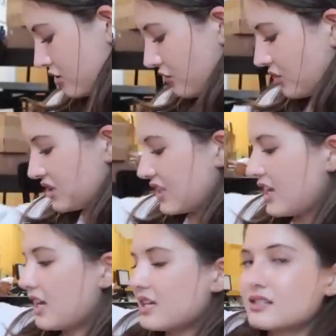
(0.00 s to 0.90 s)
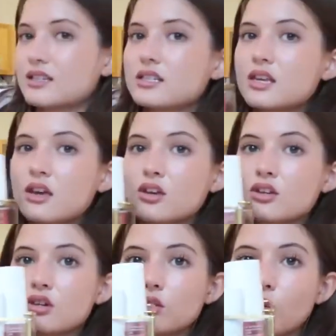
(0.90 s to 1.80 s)
So the first thing is this
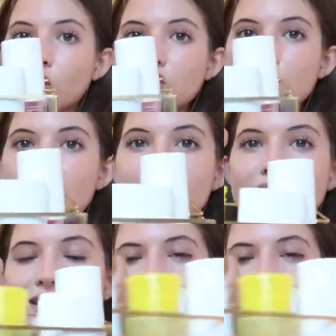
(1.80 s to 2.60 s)
gorgeous,